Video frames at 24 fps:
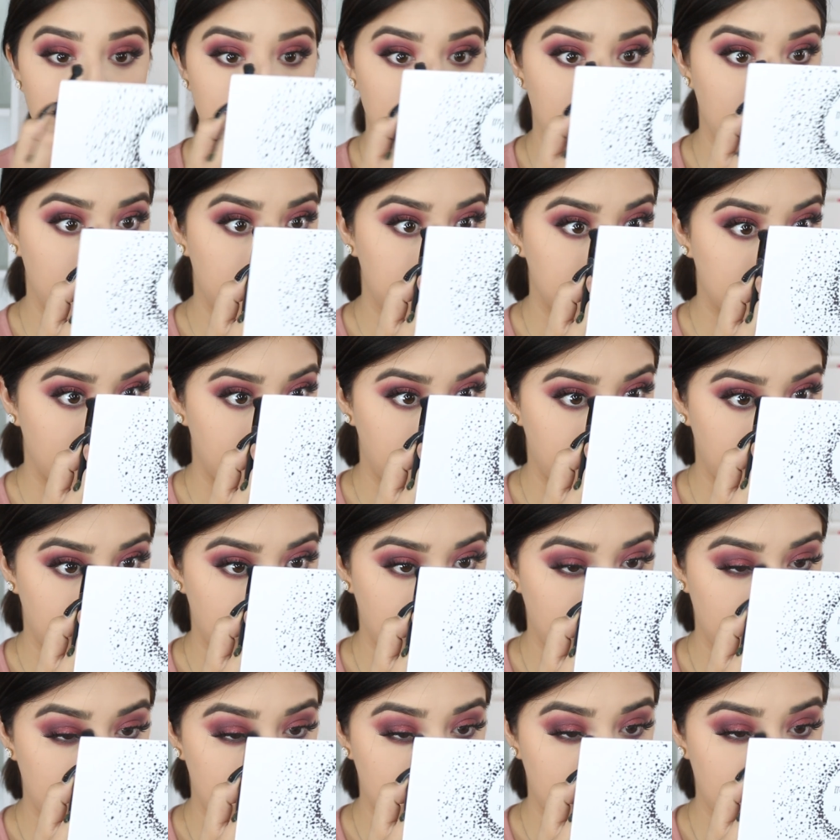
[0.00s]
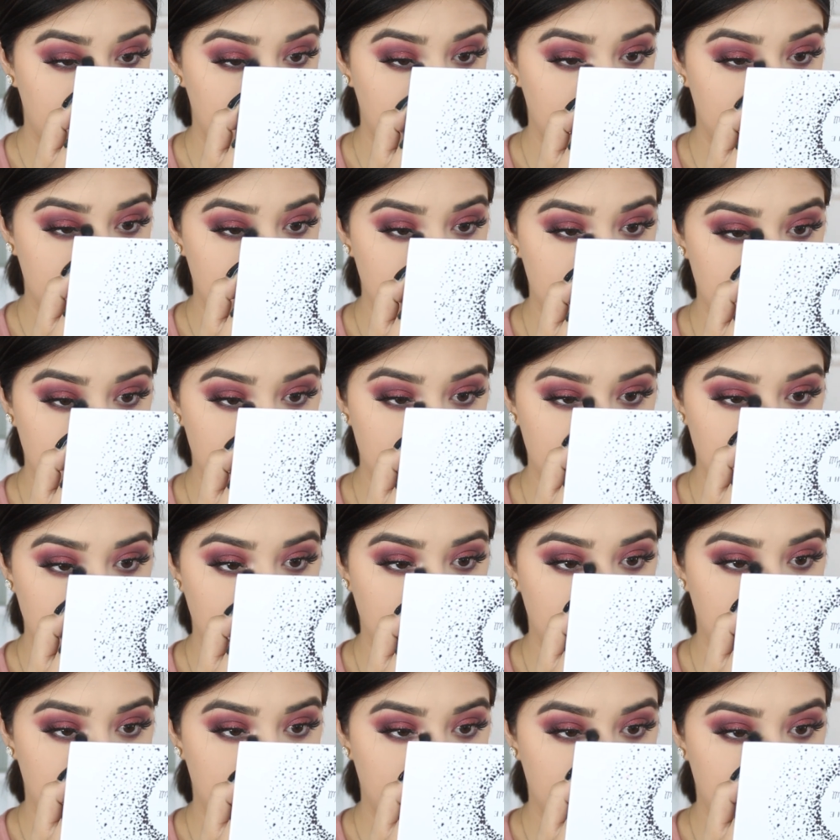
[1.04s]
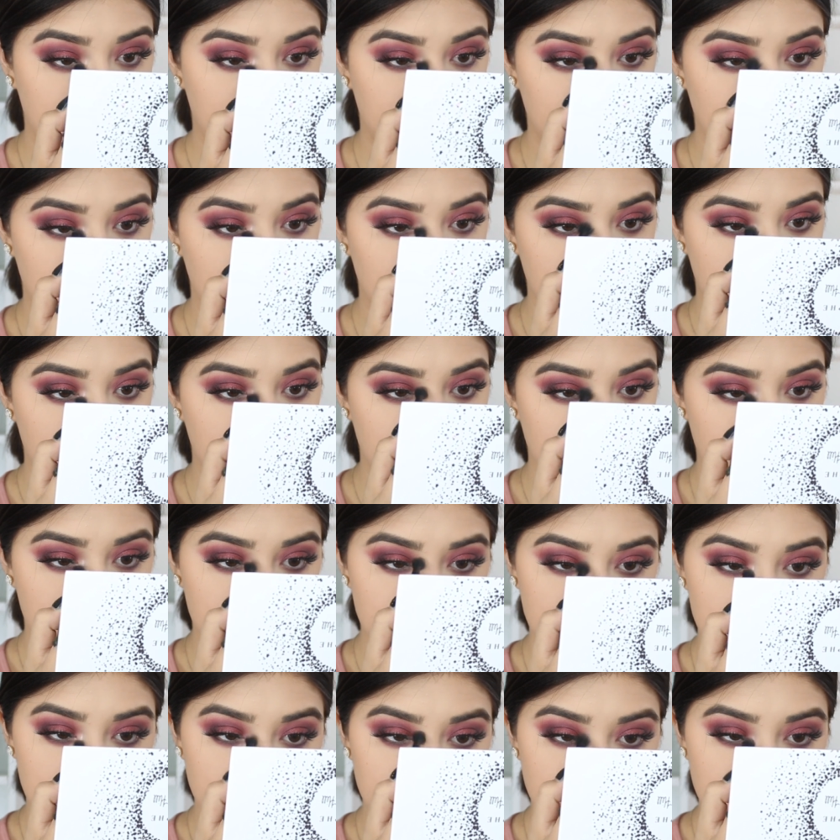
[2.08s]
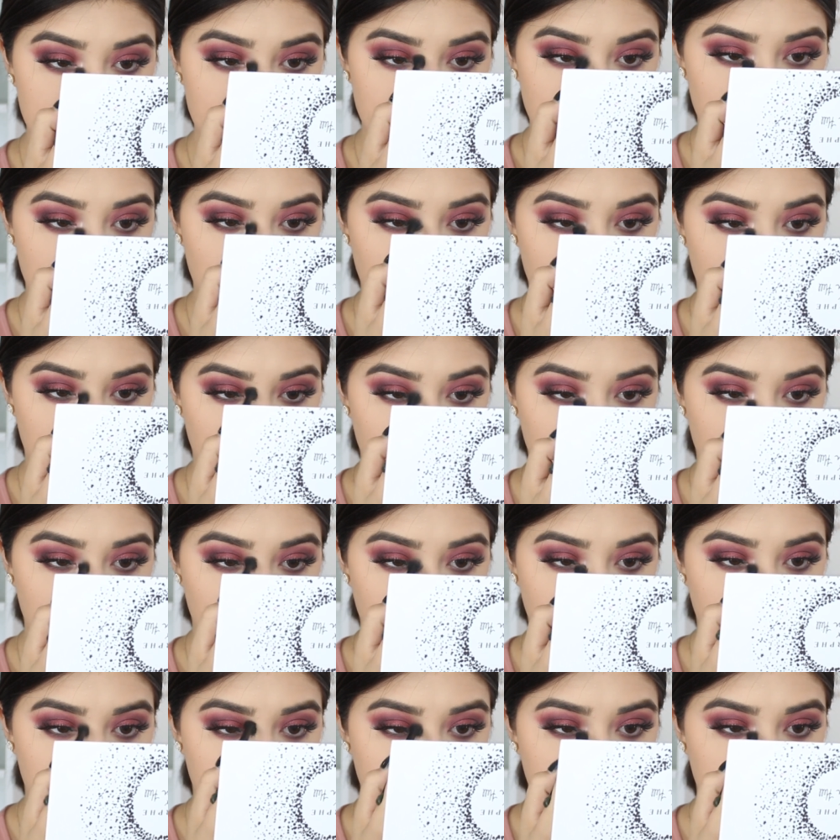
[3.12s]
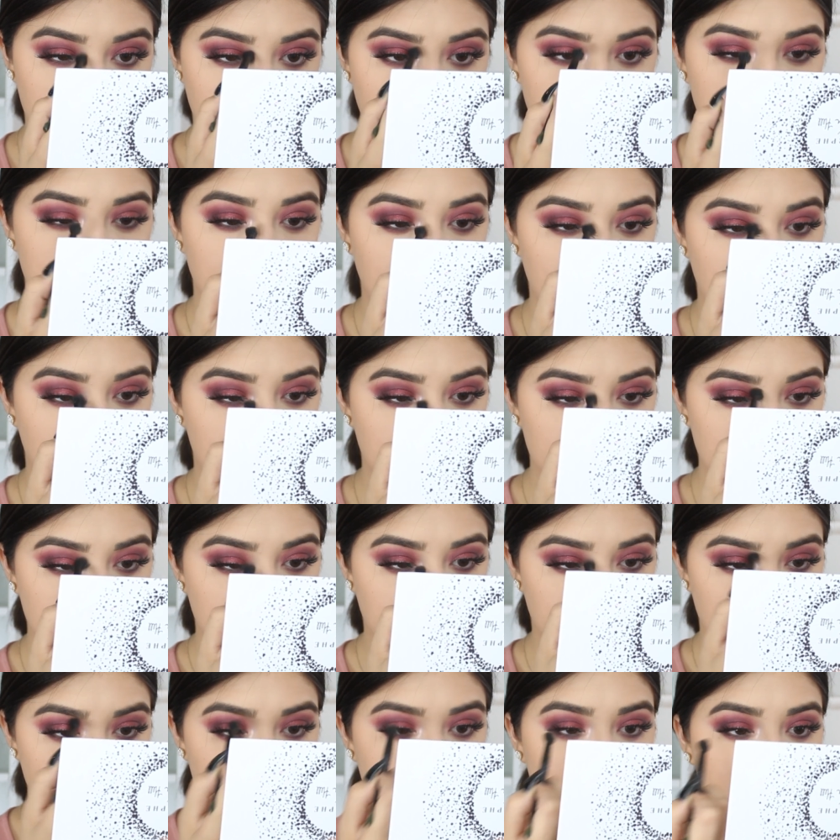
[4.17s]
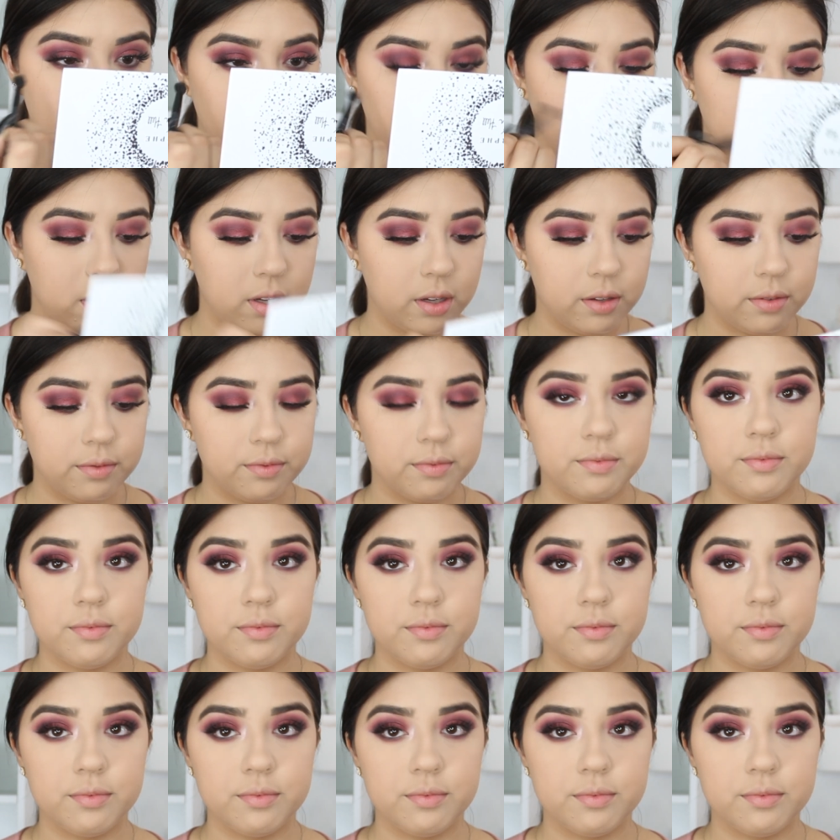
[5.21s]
And I'm just going to put this in the inner corner just to open up the eyes completely.